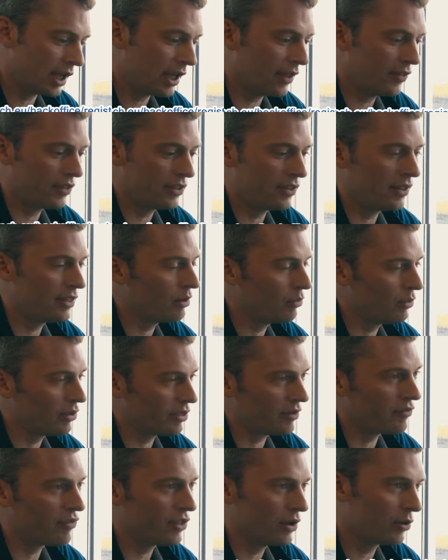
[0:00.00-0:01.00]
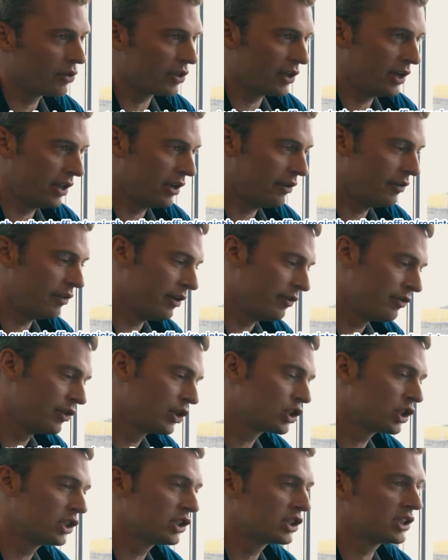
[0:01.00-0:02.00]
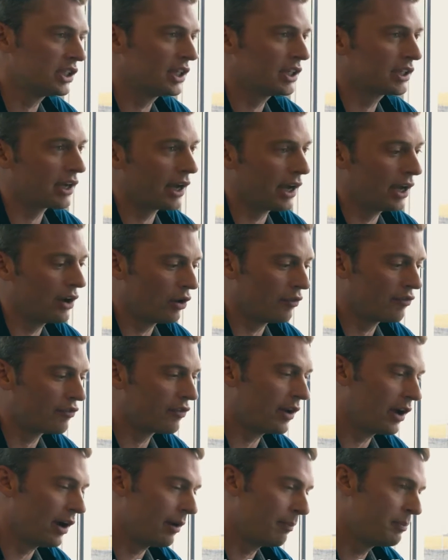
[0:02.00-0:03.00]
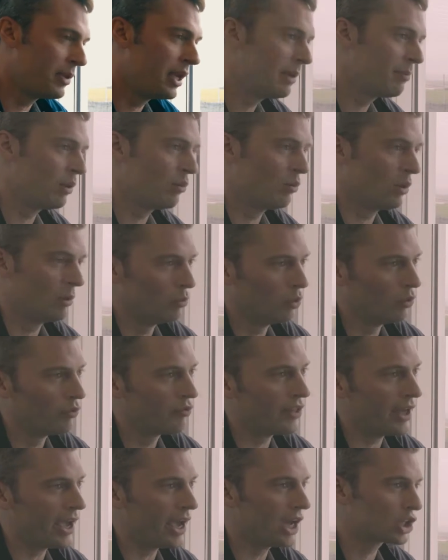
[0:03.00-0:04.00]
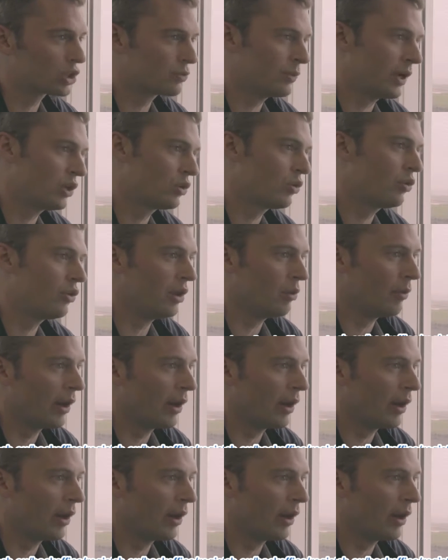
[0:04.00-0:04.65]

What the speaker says: and if there is an inefficiency, kind of people will move the hash rate to the